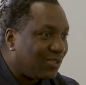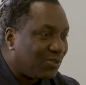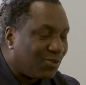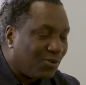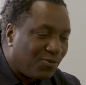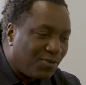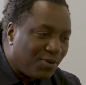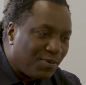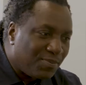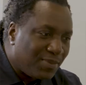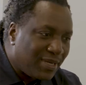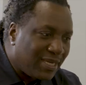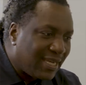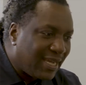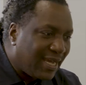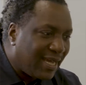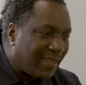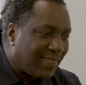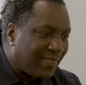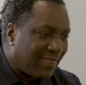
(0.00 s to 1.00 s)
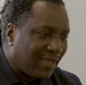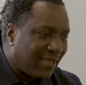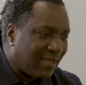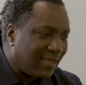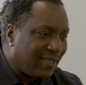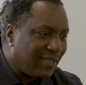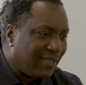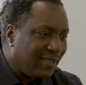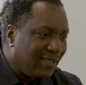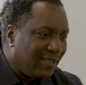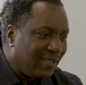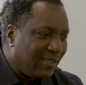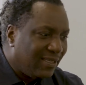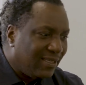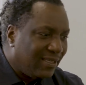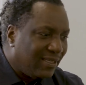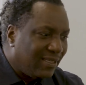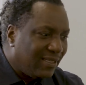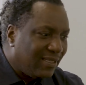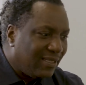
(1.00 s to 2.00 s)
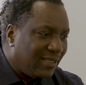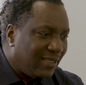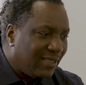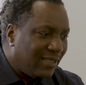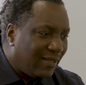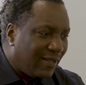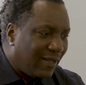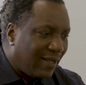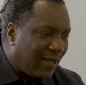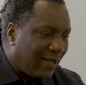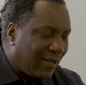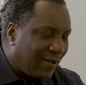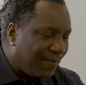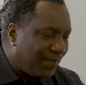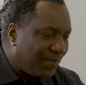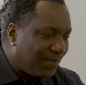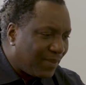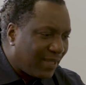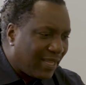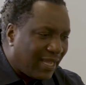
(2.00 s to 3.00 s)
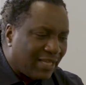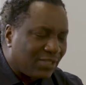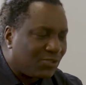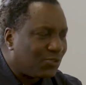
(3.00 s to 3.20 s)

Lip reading: So for me, I think I